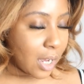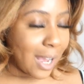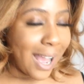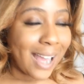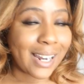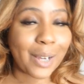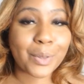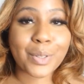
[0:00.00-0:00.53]

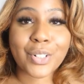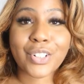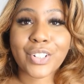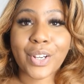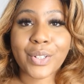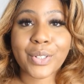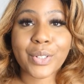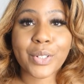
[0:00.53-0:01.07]
And I will
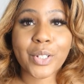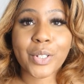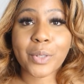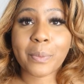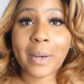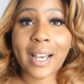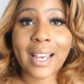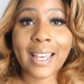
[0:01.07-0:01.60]
show you
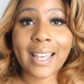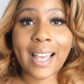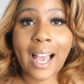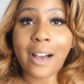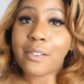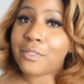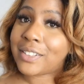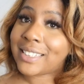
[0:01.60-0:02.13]
my
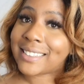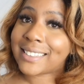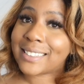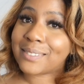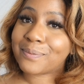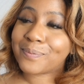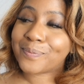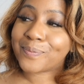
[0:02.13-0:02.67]
outfit.
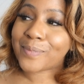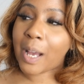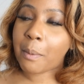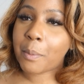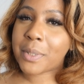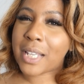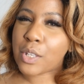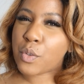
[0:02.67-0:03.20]
I'm
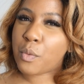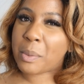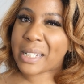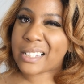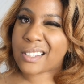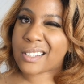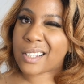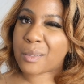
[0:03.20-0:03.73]
obsessed with
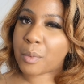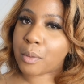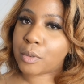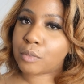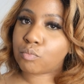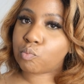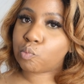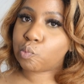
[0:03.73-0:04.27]
blazers at the
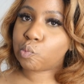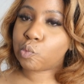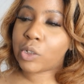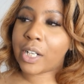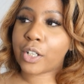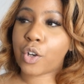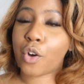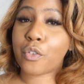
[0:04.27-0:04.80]
moment that
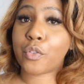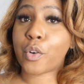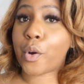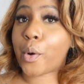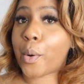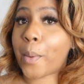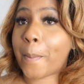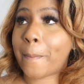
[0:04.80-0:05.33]
I got
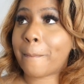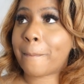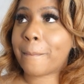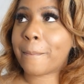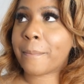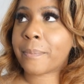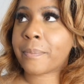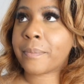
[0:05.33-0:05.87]
from
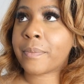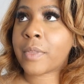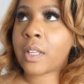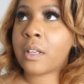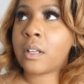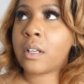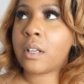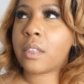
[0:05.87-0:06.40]

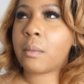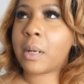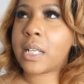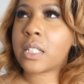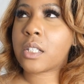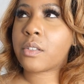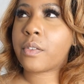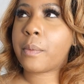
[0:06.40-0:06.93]
the
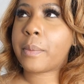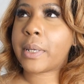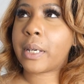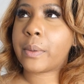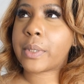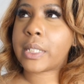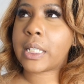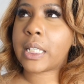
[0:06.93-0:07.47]
blazers from
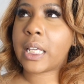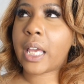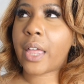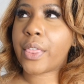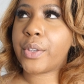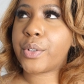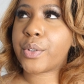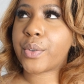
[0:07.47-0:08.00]
PLT.
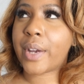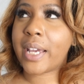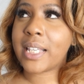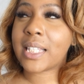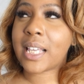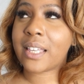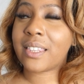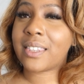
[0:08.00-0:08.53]
The
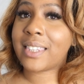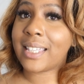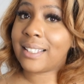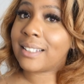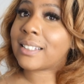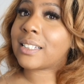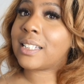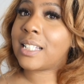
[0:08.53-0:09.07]
dress, I
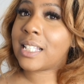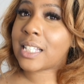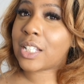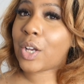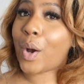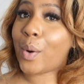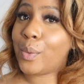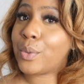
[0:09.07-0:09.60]
think, is an
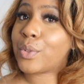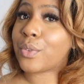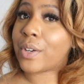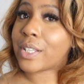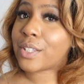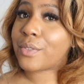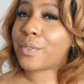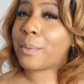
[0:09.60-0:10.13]
old
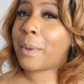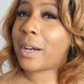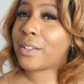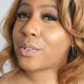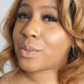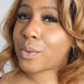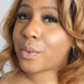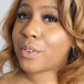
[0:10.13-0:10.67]
dress from I
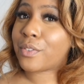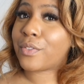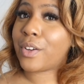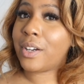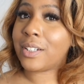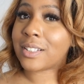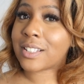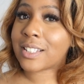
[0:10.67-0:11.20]
saw it
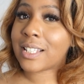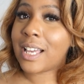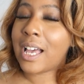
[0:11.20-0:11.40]
first.